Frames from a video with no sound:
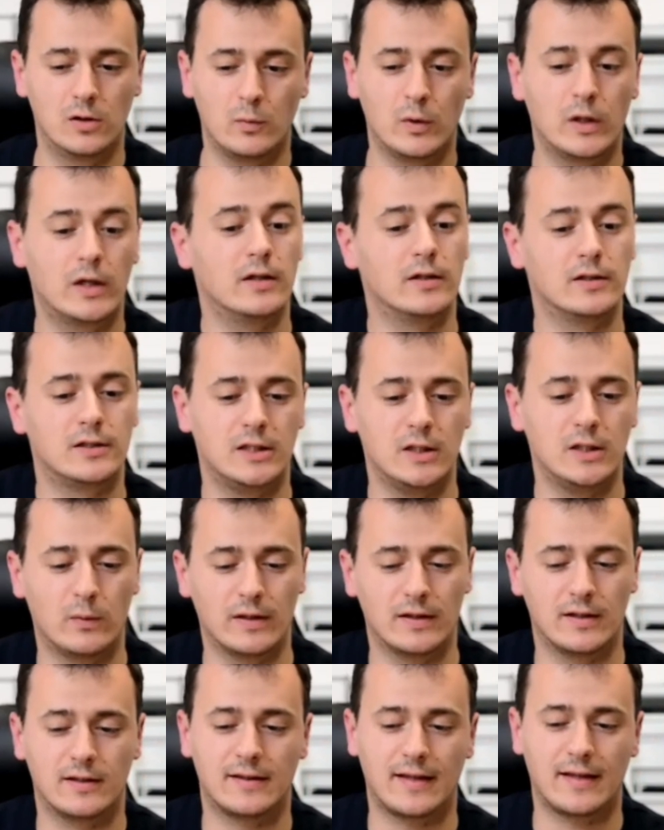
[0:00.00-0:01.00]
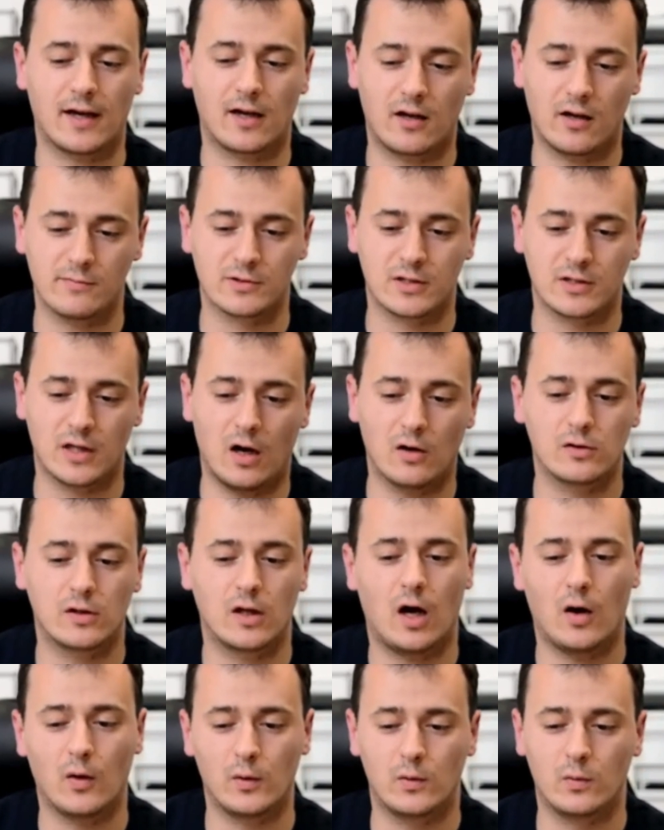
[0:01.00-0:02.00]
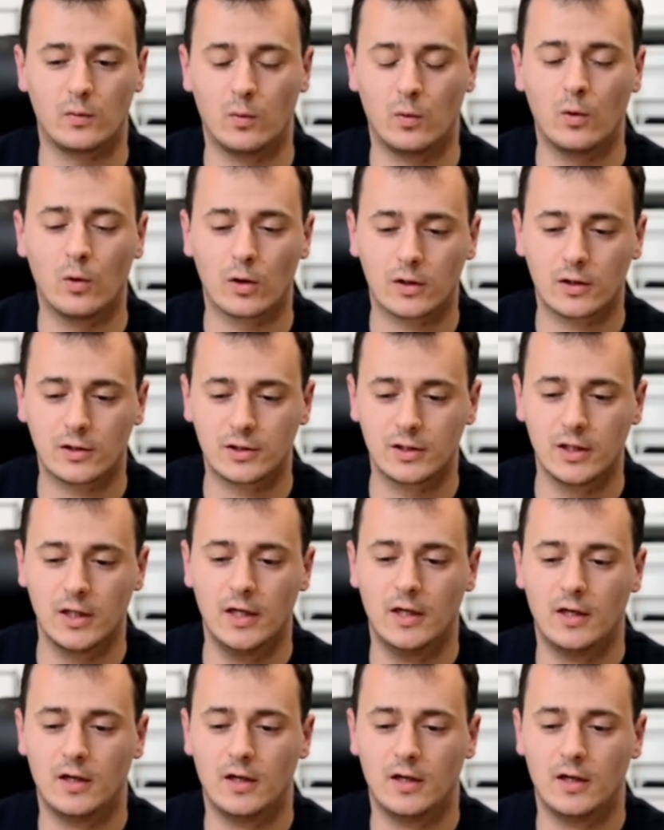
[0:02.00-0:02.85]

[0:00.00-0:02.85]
We're gonna see when the tech comes out how it works.